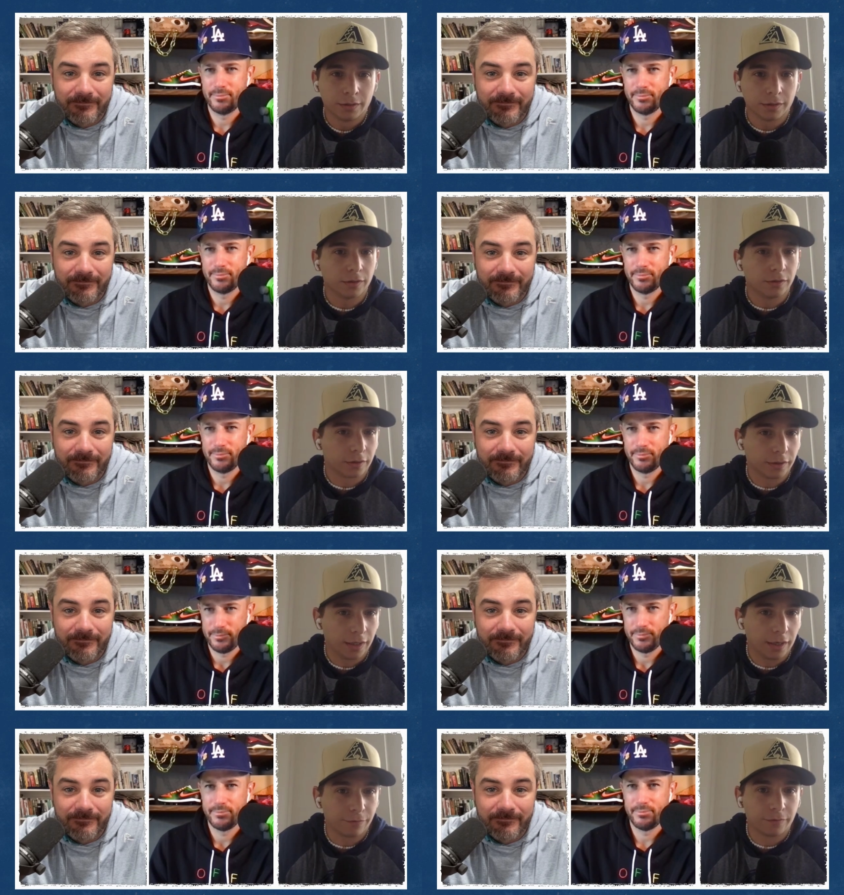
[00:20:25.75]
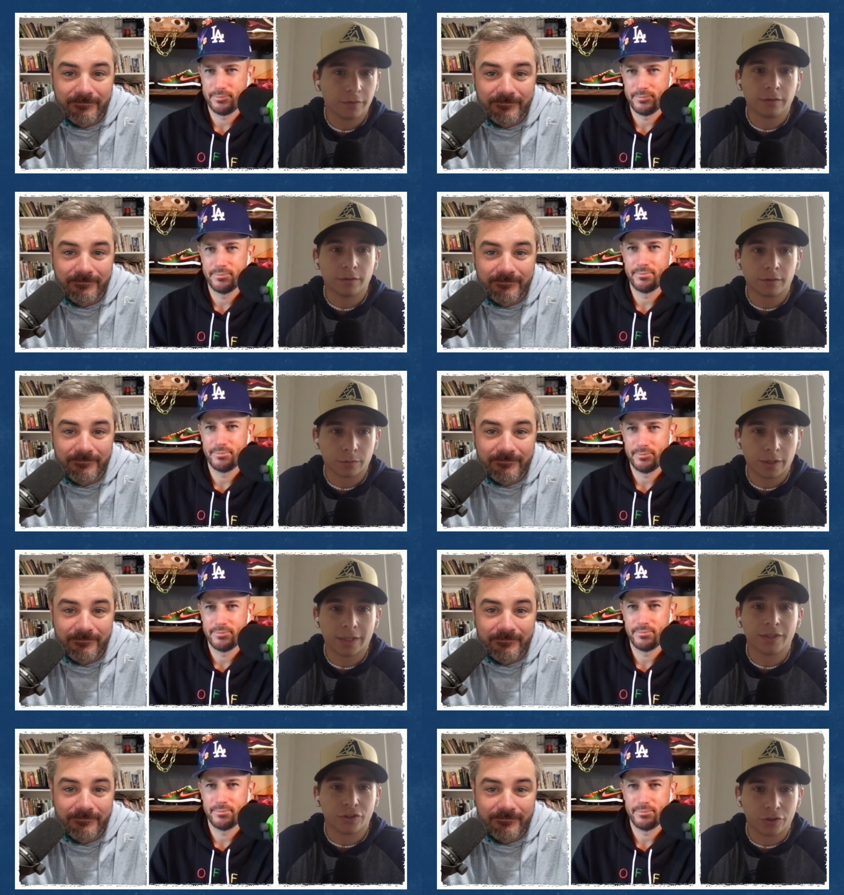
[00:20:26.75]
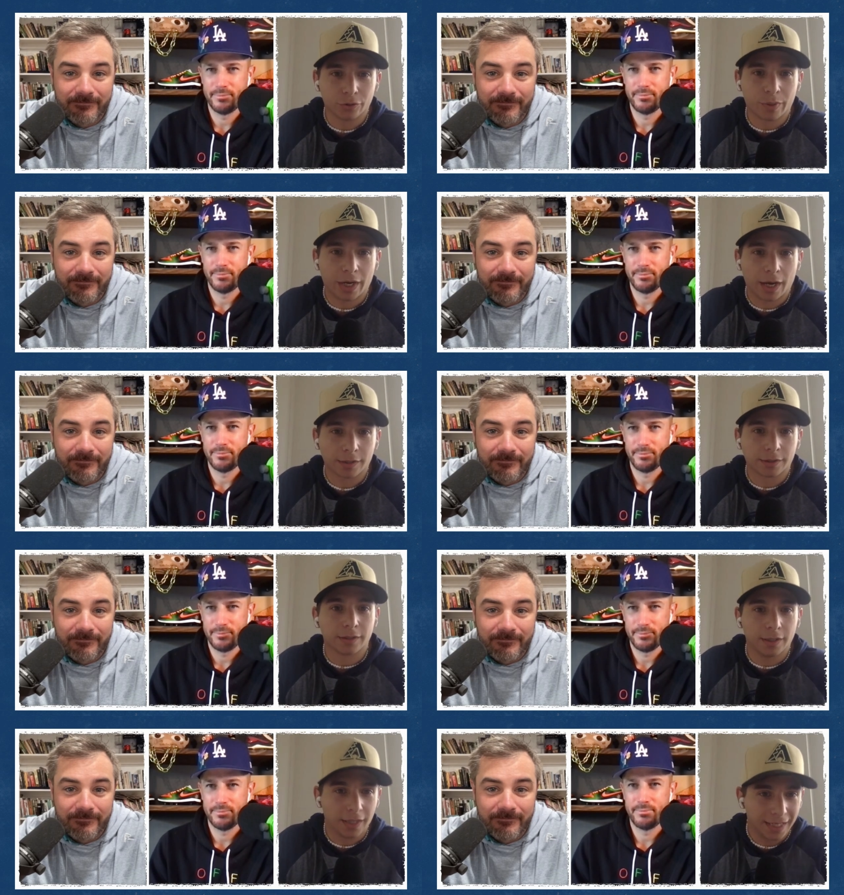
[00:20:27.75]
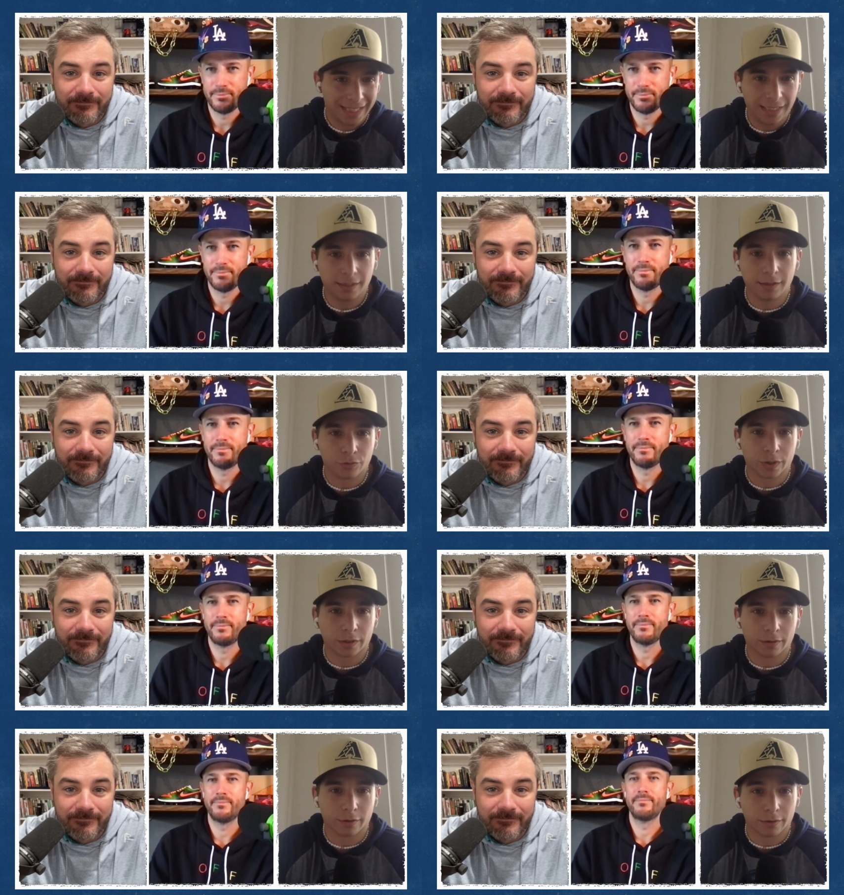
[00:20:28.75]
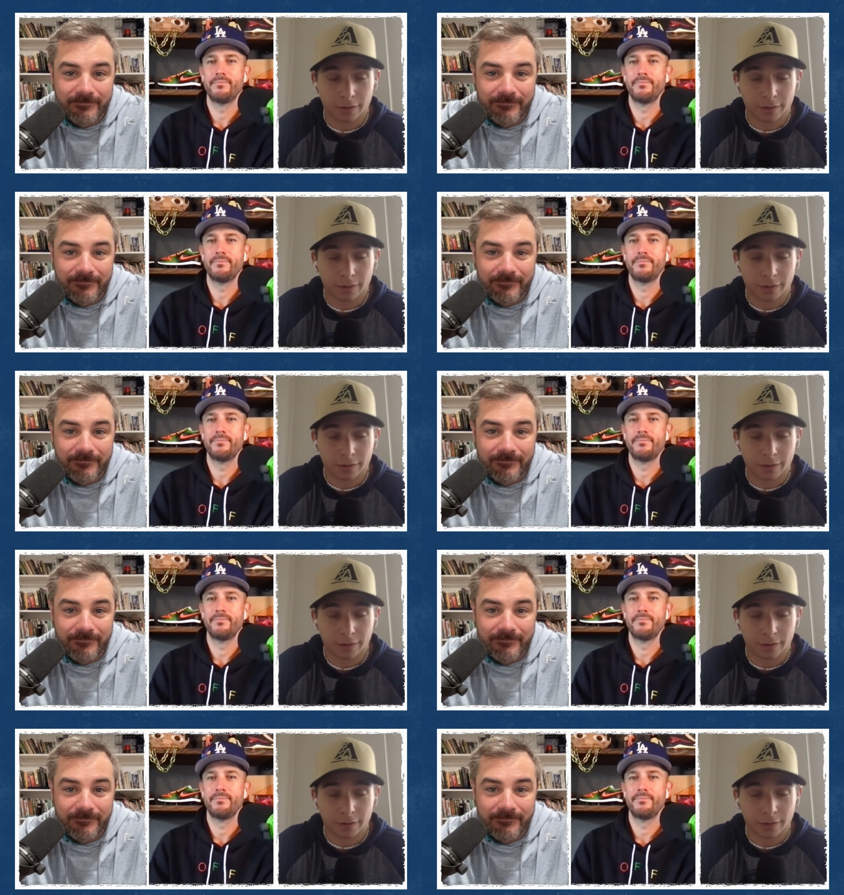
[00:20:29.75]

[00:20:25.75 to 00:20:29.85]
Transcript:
Speaker 1: Look left, look right. This is your past. And then he leaves with the girl.